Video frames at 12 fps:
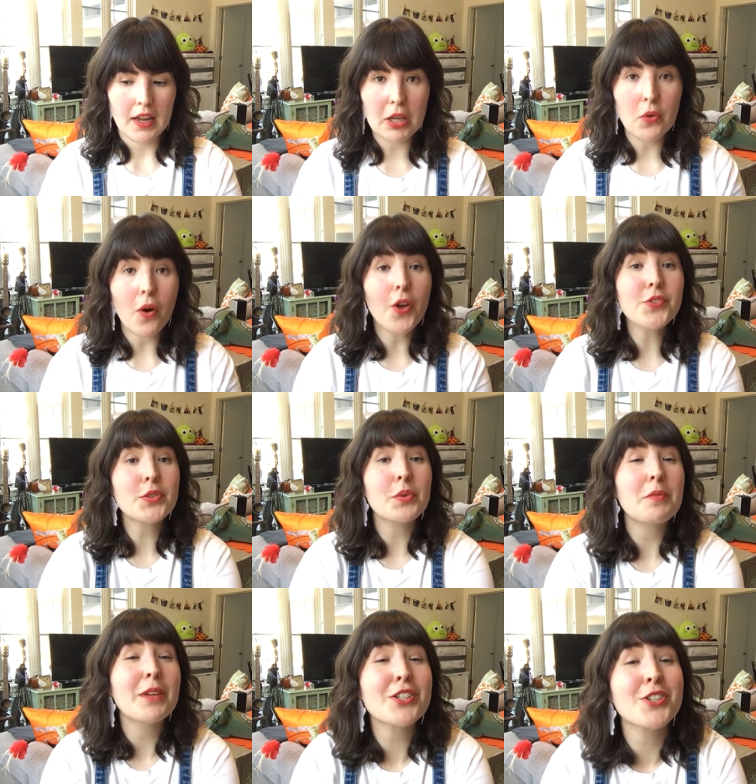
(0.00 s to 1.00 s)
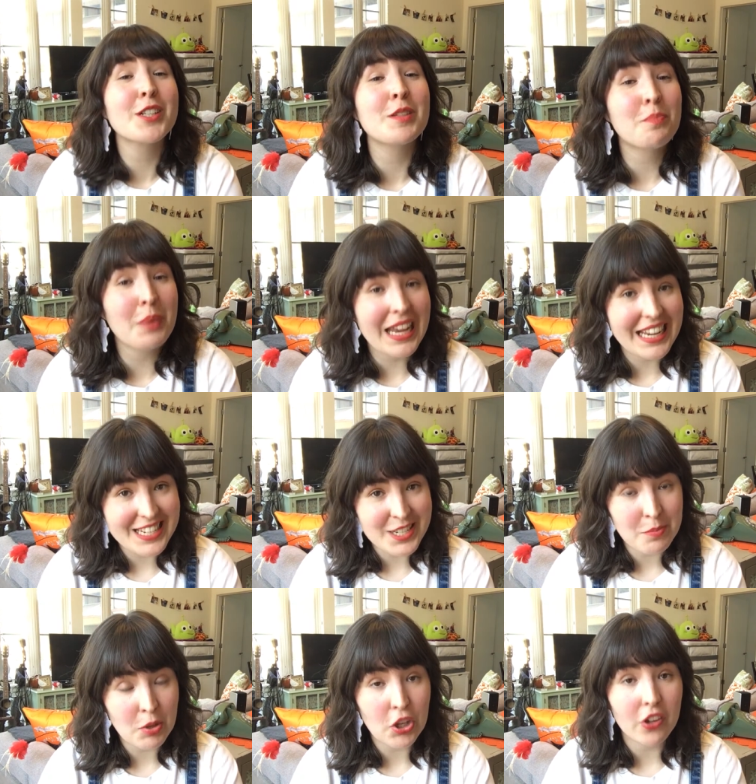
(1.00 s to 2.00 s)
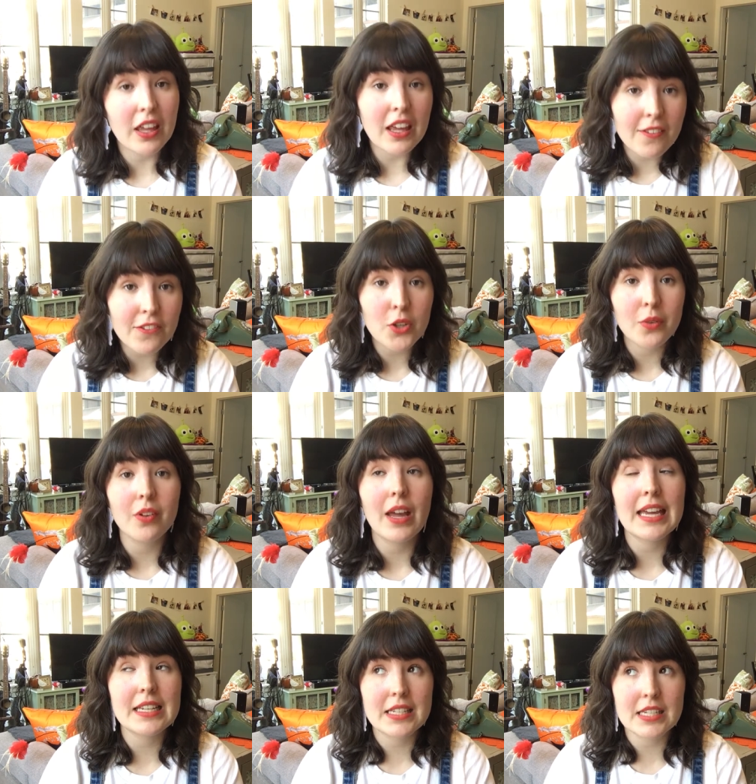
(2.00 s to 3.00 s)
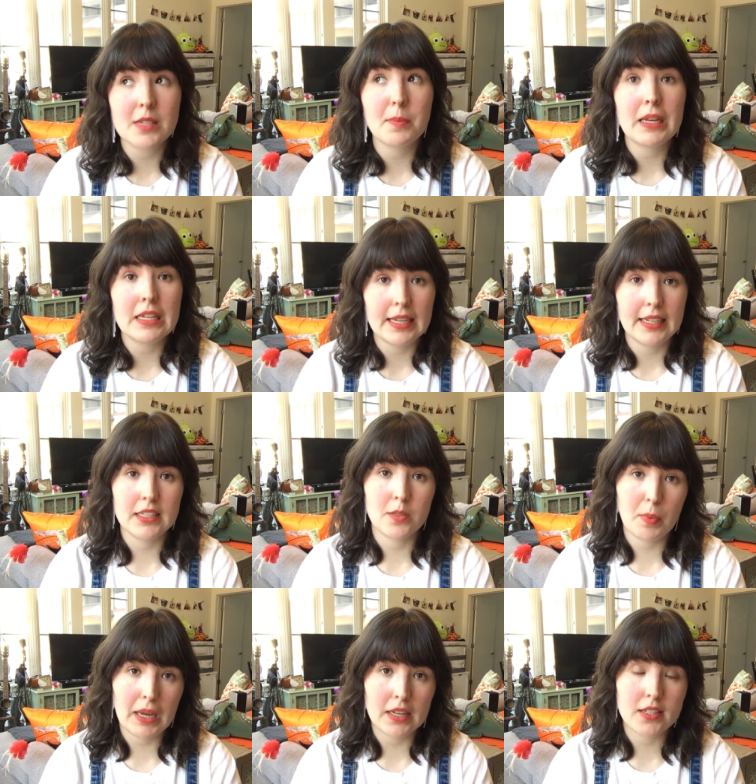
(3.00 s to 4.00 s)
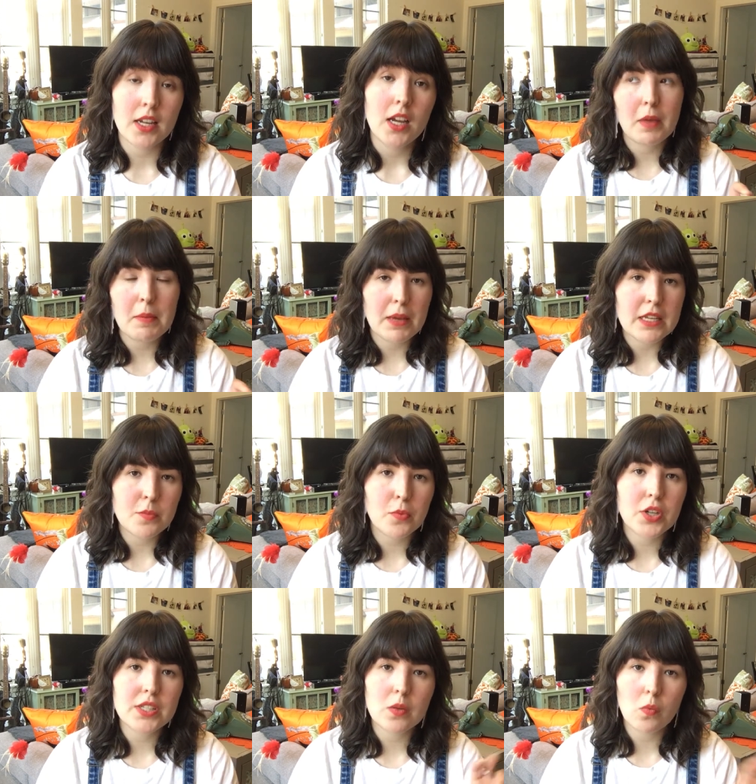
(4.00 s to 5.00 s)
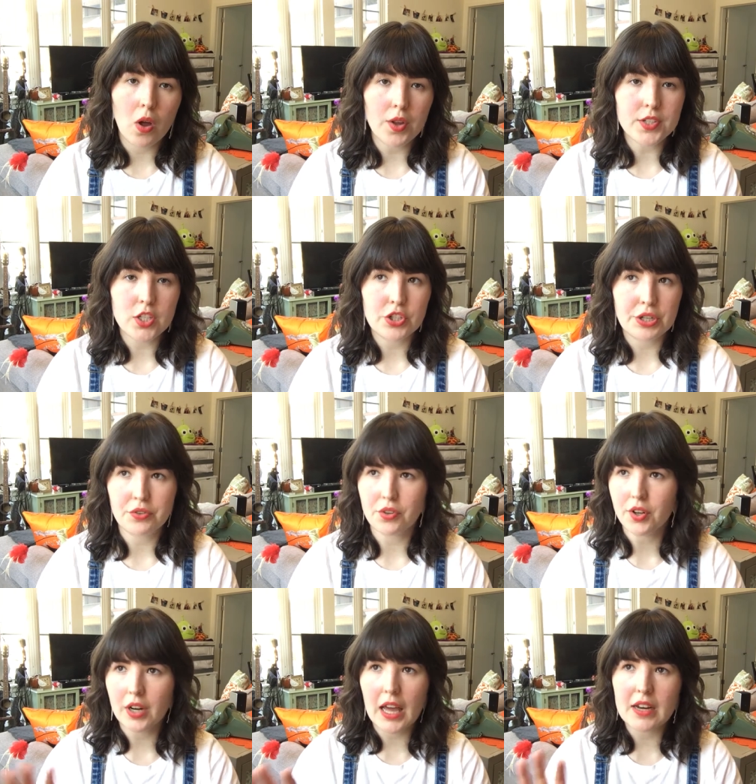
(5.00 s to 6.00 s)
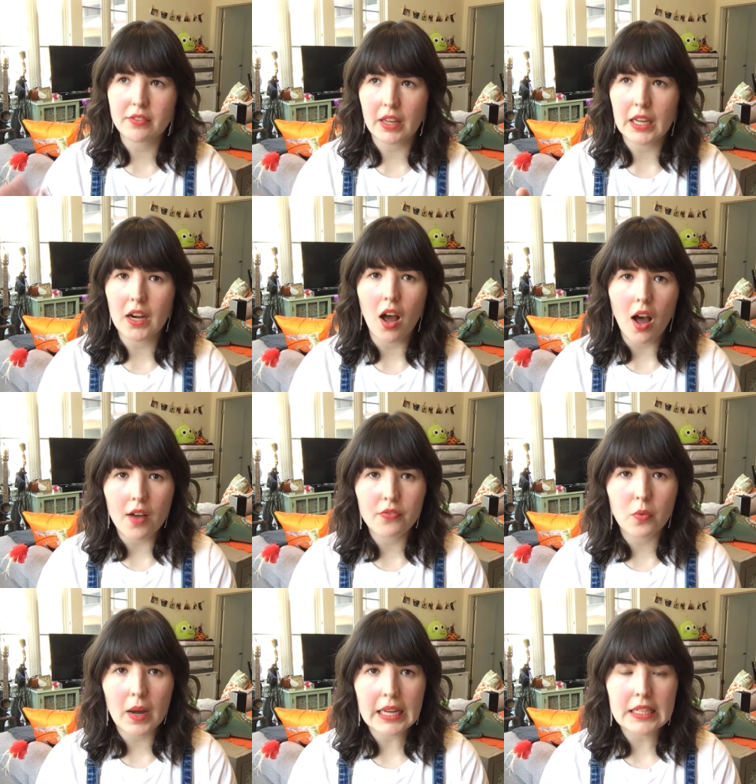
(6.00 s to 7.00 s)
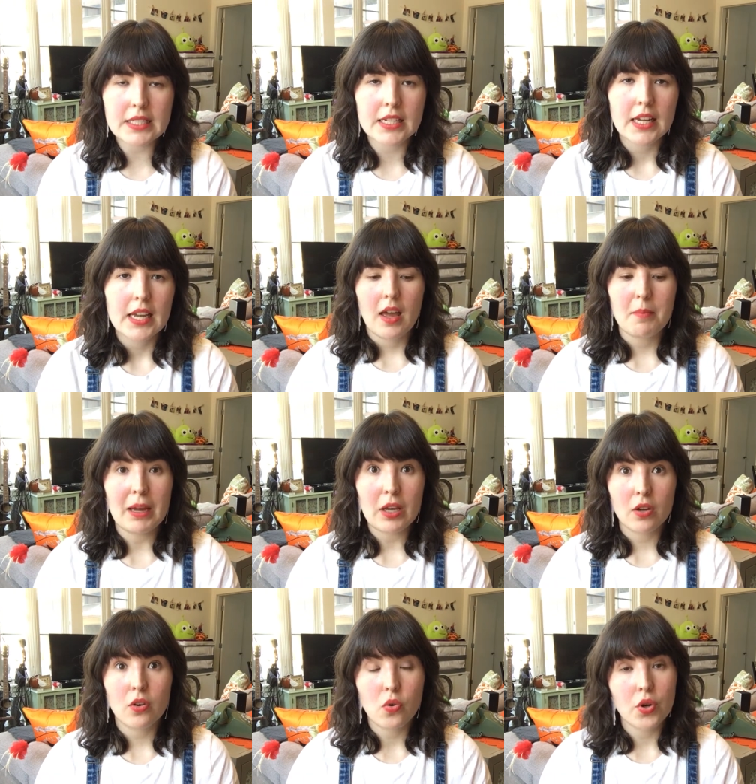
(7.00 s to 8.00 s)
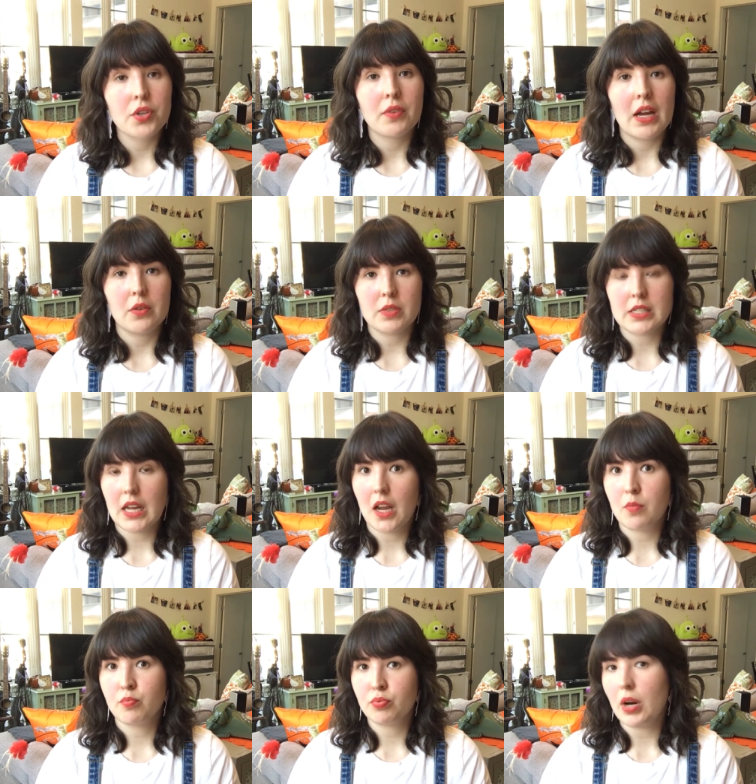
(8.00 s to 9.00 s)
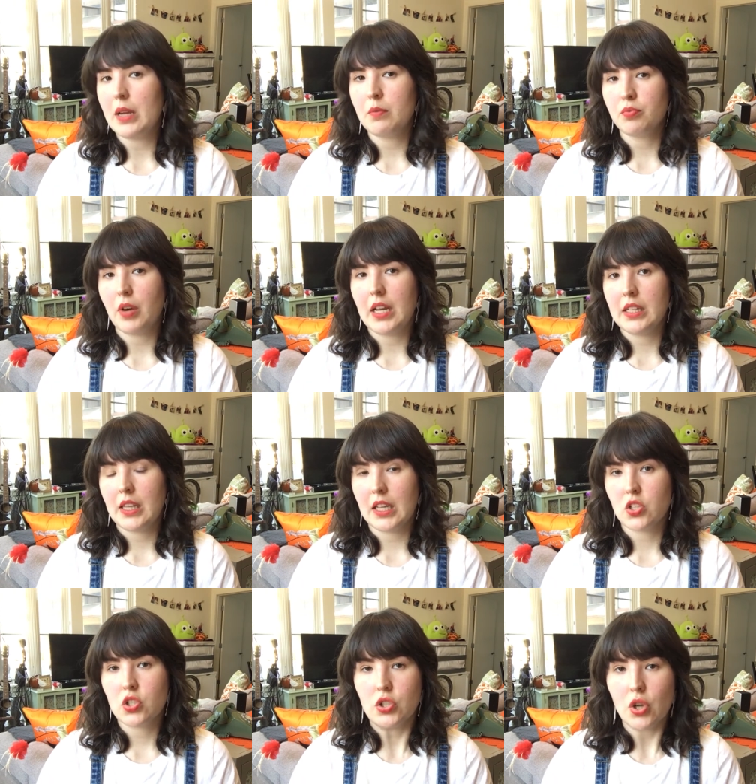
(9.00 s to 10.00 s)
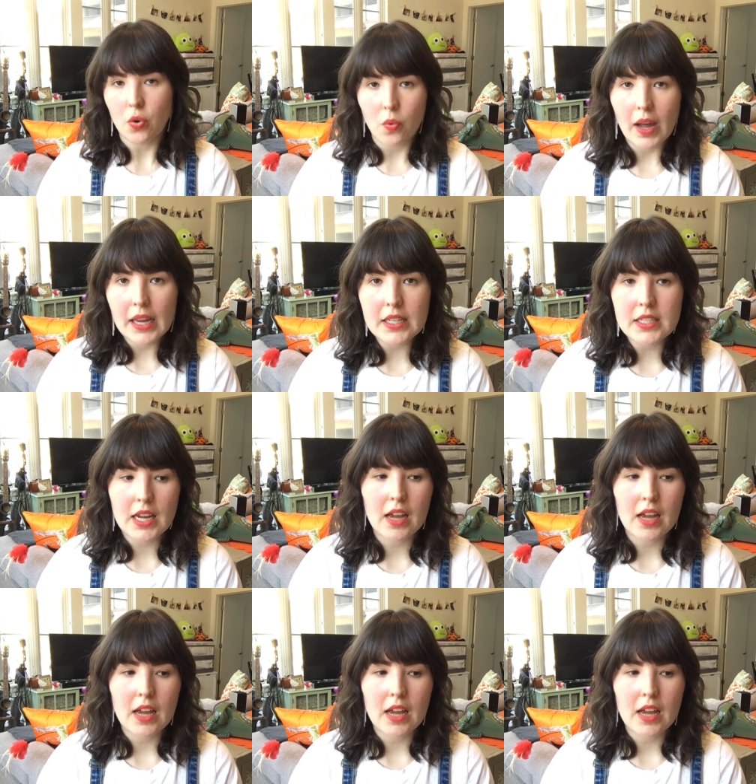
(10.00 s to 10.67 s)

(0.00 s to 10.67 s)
But you also want to make sure it's paintable if you anticipate needing to paint. My baseboards and walls in general are kind of like an off-white, and my cord around was like a bright, like snow white.